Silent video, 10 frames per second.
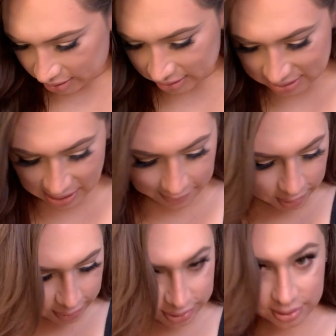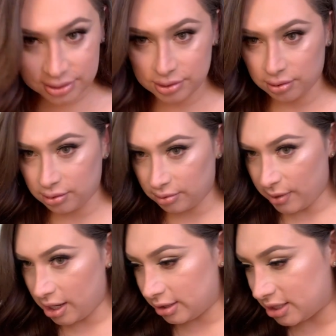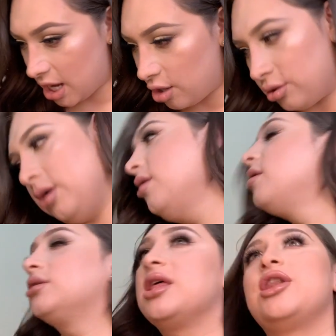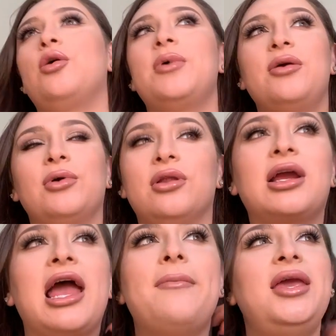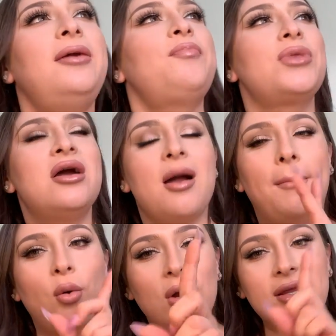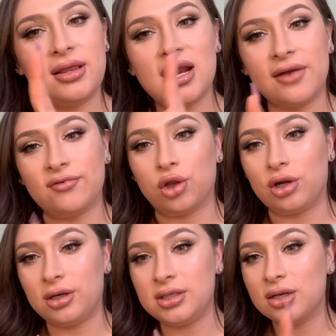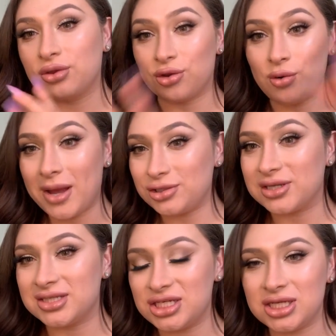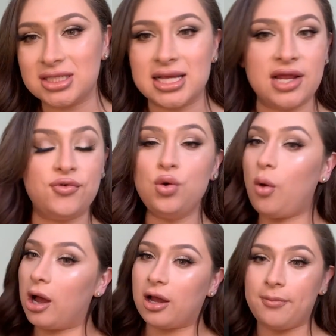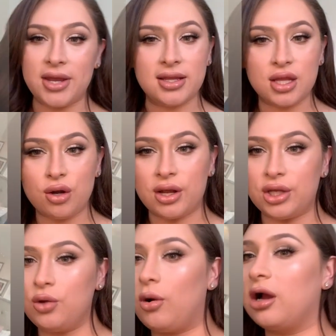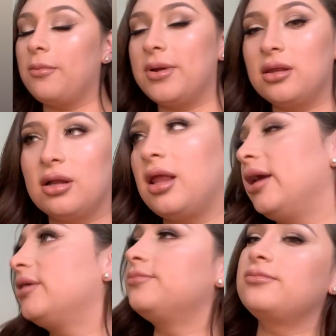this. Like, I would go into the store with my head down so that nobody would look at me. But one thing that I've learned through my transition is that if you walk up in there and you walk up in there like,